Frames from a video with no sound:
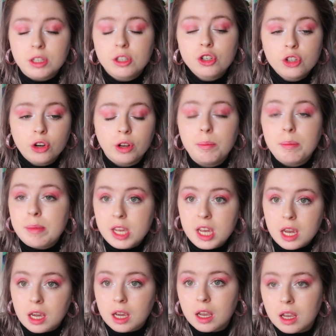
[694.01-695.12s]
It should
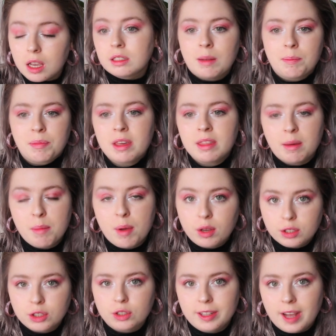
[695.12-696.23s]
be something that
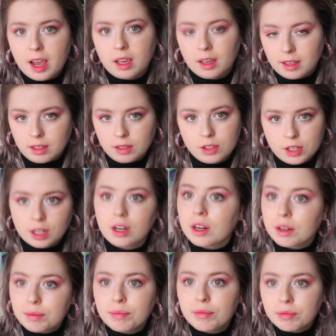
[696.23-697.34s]
makes your day easier